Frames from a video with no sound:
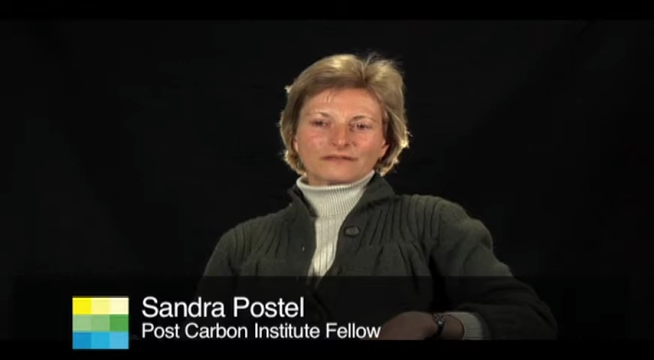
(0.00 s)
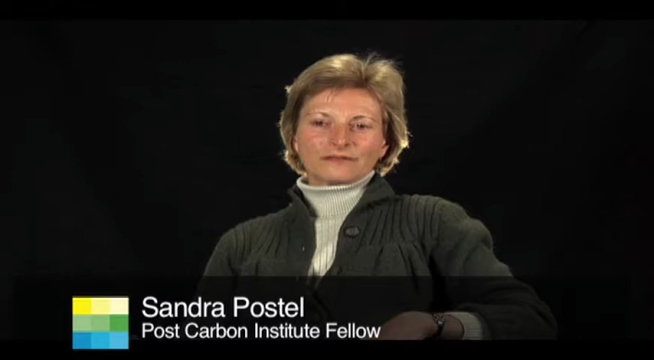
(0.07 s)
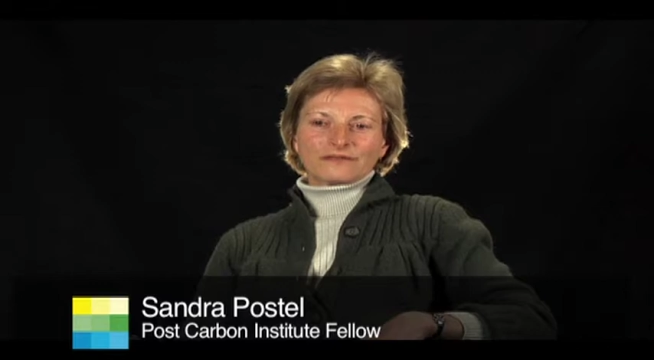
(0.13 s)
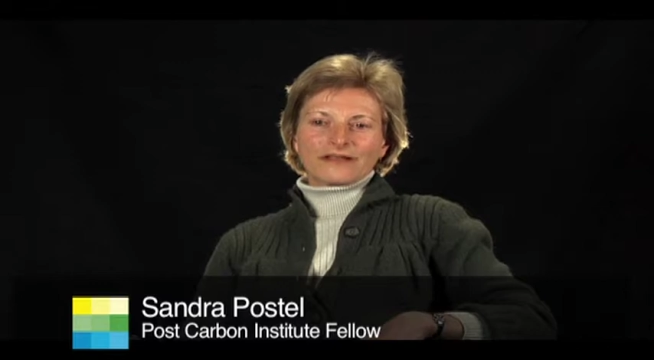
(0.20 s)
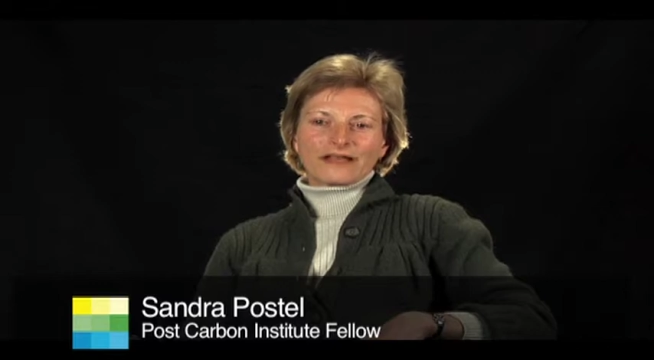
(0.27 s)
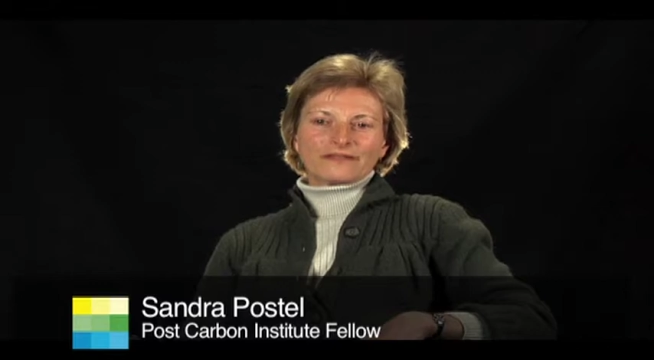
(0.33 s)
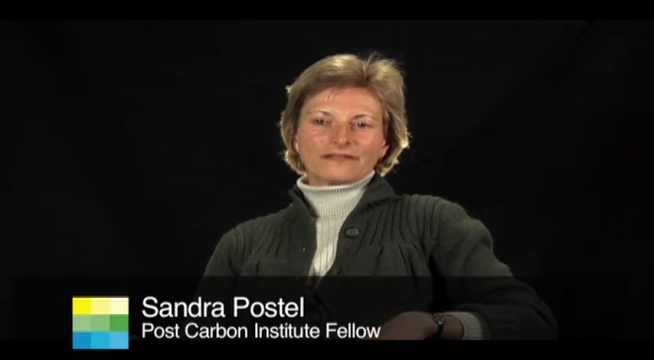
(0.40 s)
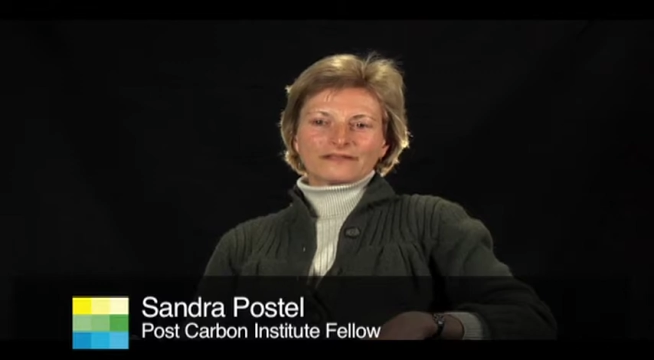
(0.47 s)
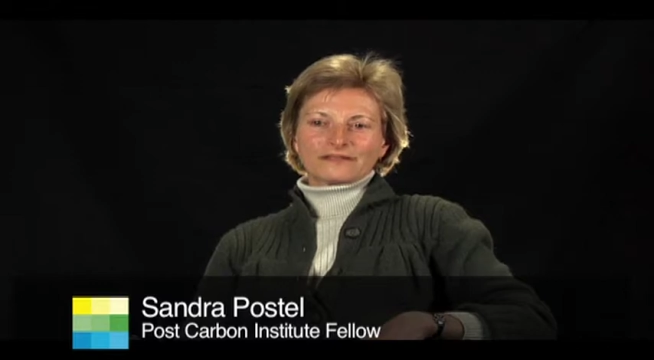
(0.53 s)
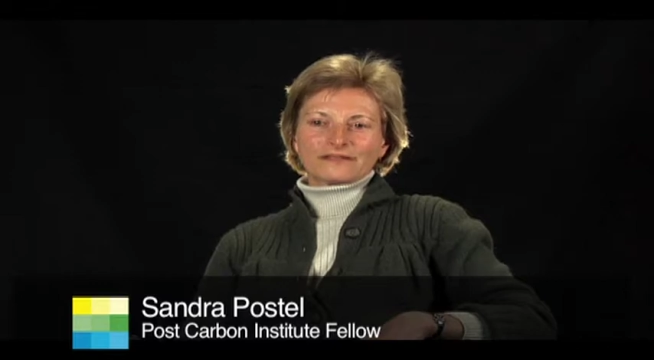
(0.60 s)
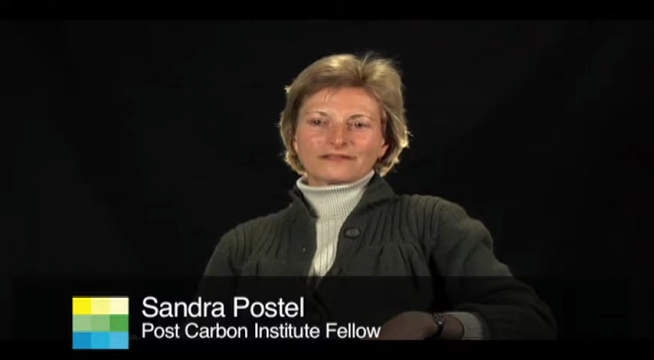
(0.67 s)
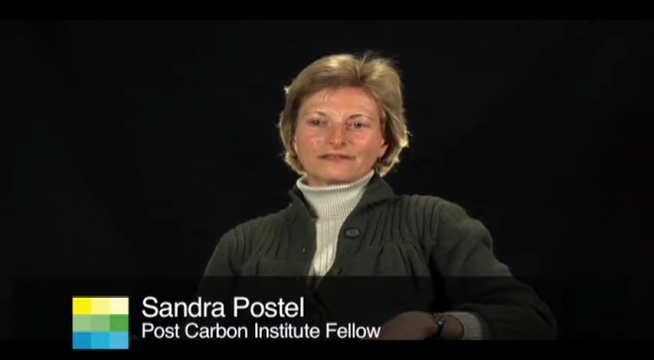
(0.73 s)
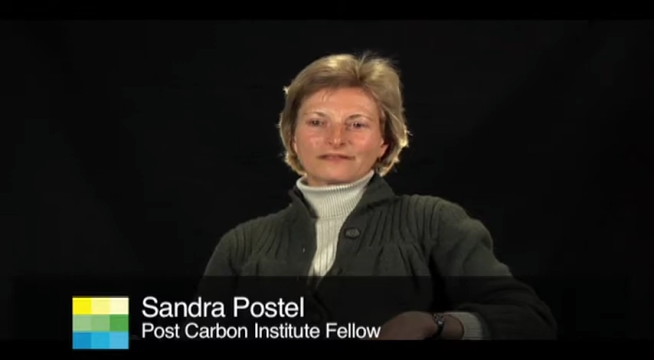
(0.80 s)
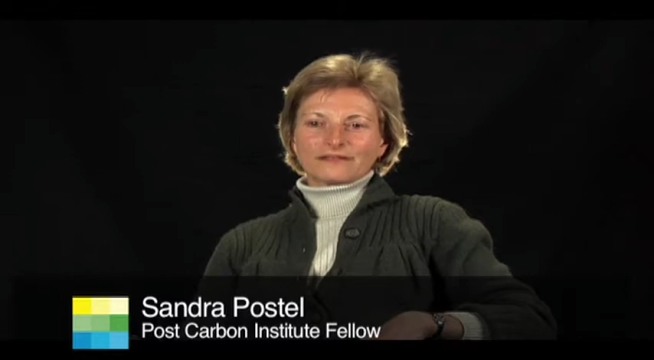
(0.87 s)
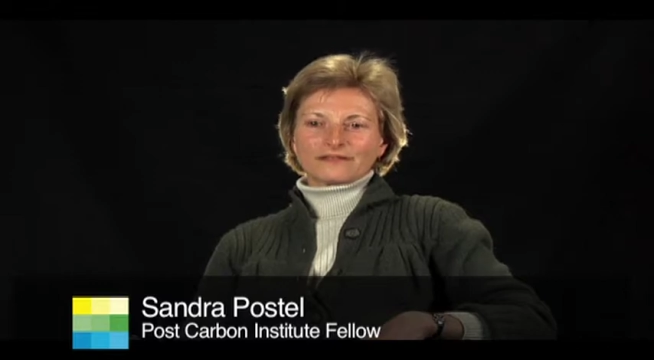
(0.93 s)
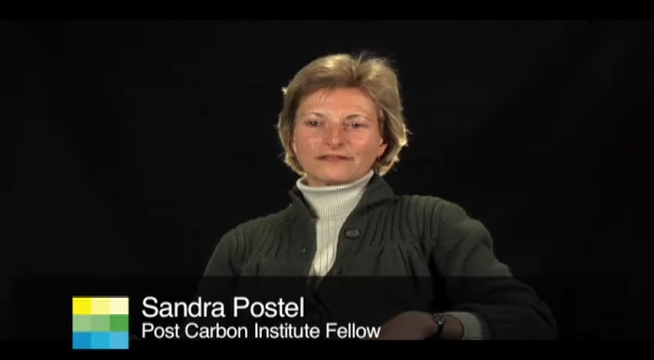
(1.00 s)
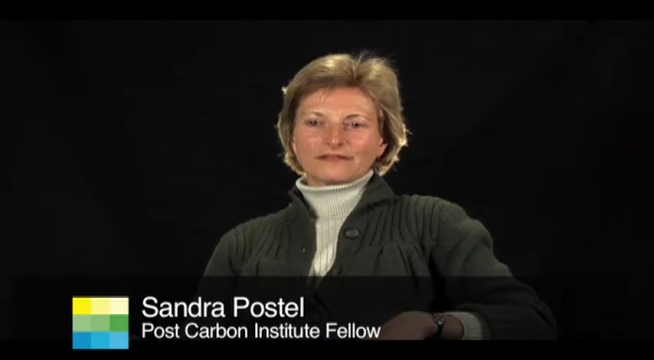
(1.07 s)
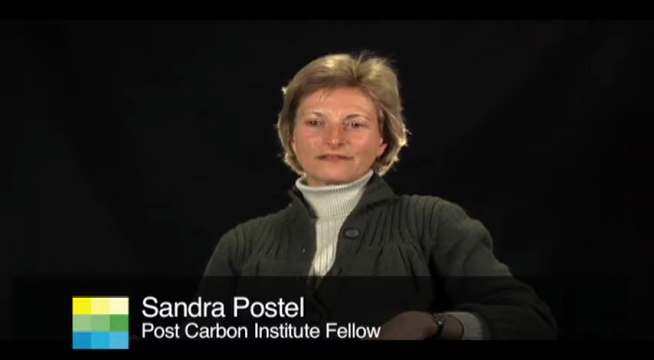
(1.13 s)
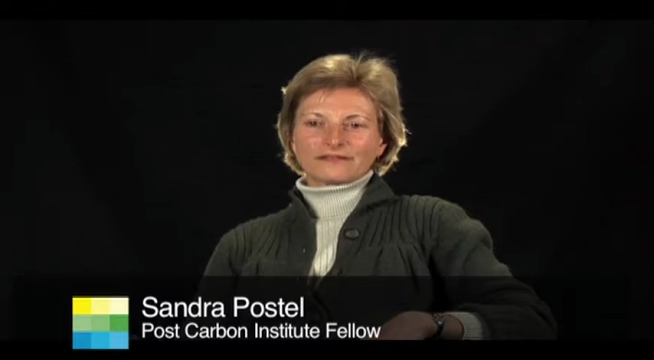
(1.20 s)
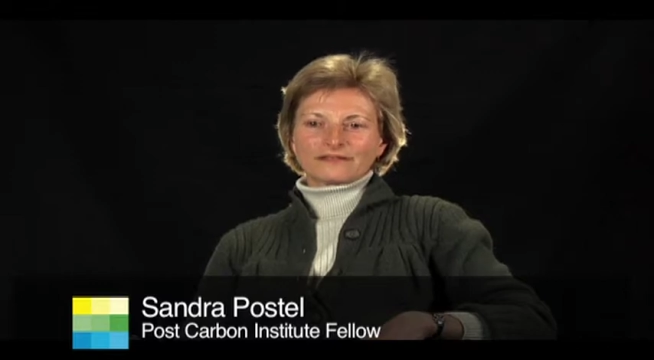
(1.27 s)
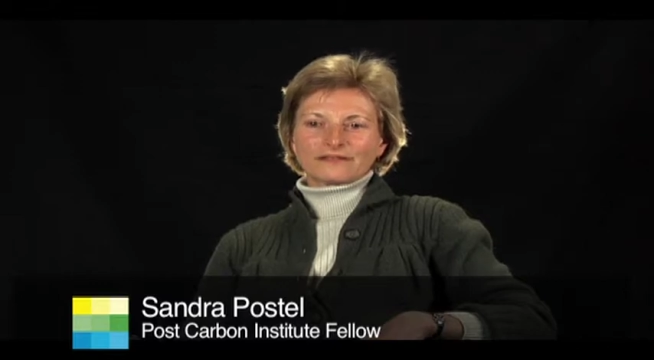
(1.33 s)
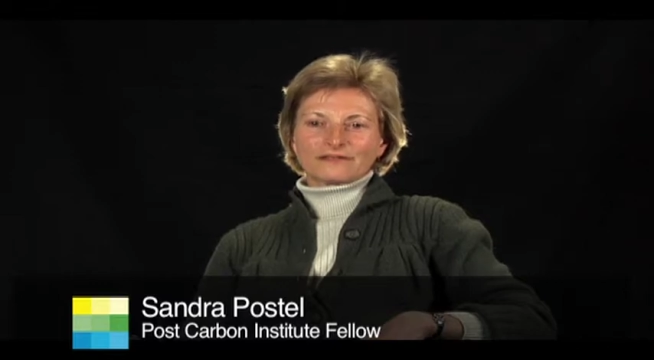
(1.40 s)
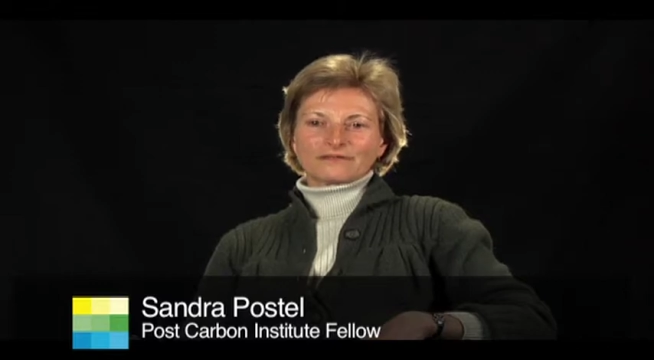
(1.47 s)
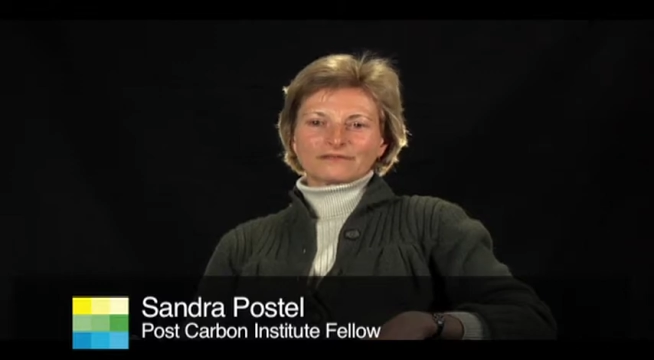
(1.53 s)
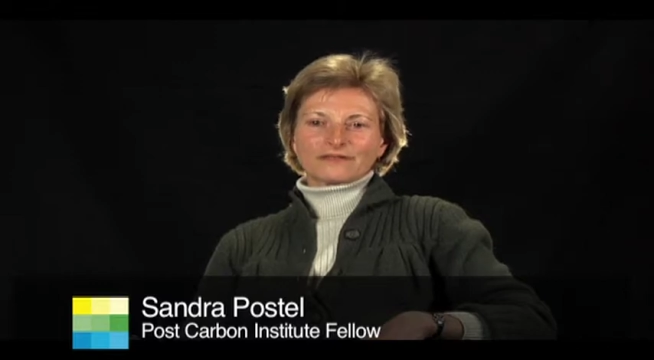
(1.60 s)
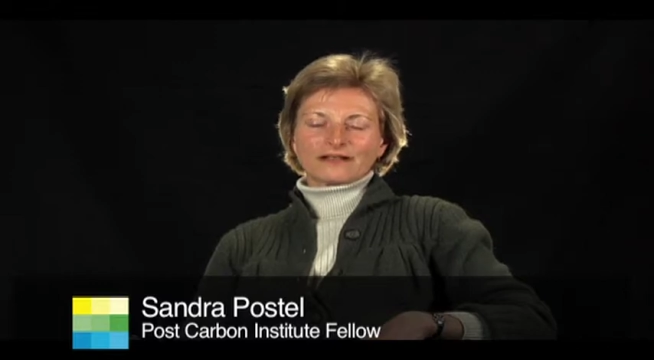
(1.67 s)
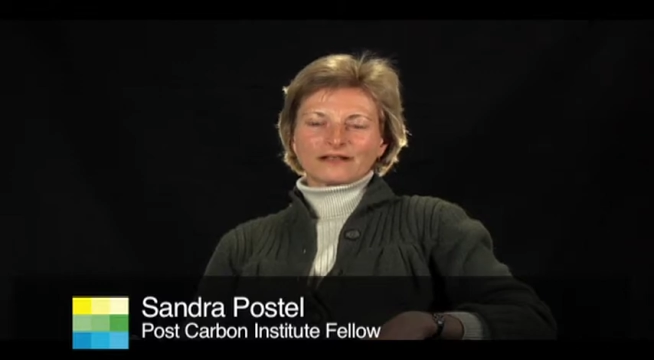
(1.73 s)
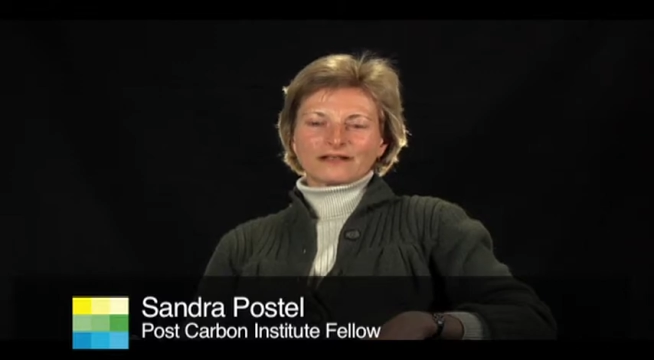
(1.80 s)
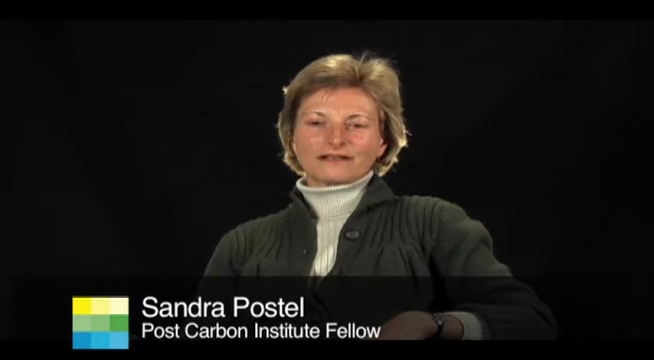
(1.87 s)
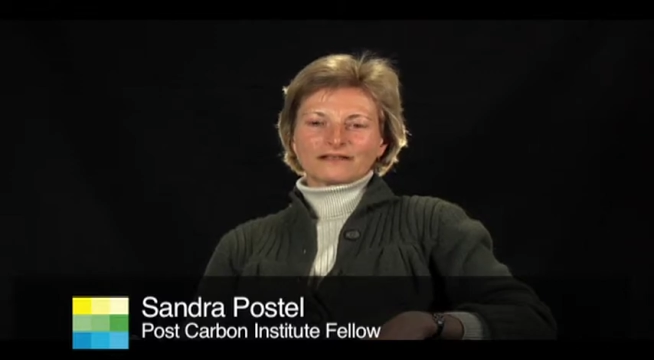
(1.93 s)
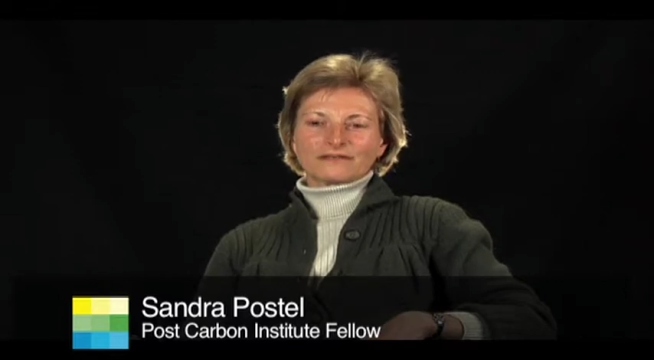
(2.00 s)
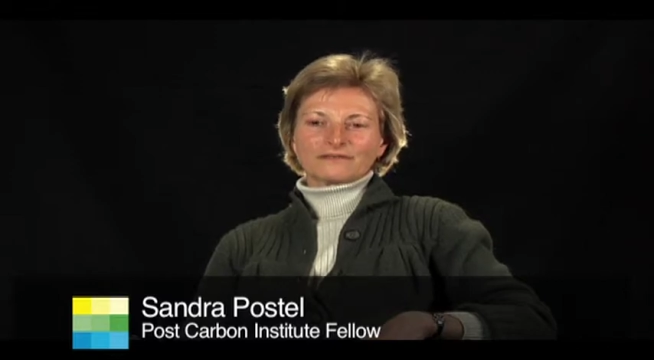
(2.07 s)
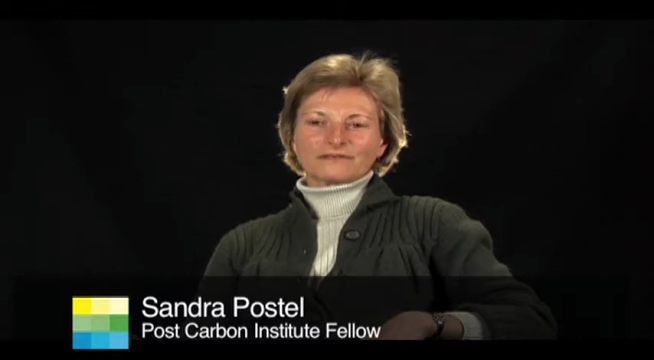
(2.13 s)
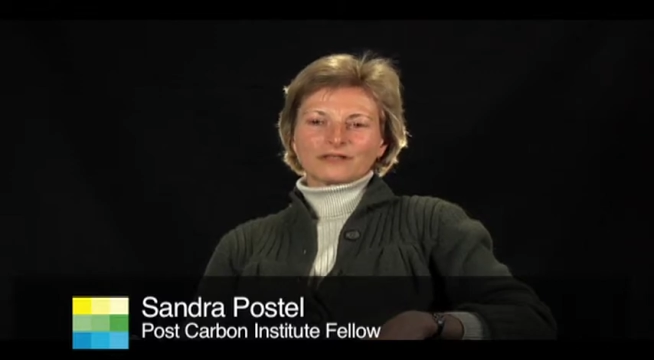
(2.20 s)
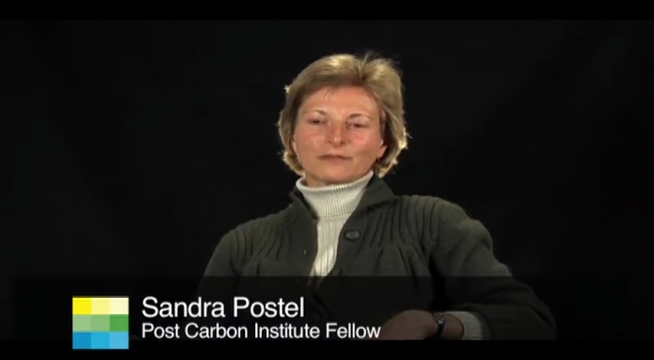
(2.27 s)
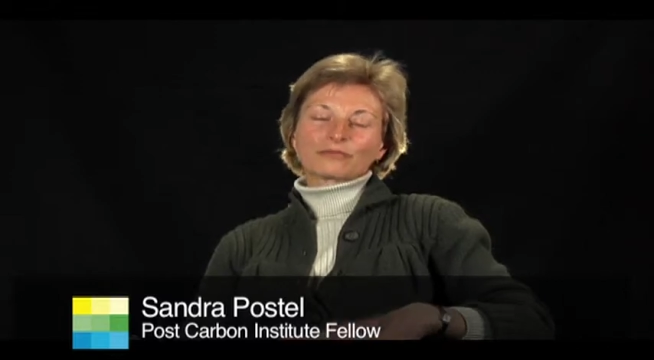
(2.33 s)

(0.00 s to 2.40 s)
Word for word: we've had this this um,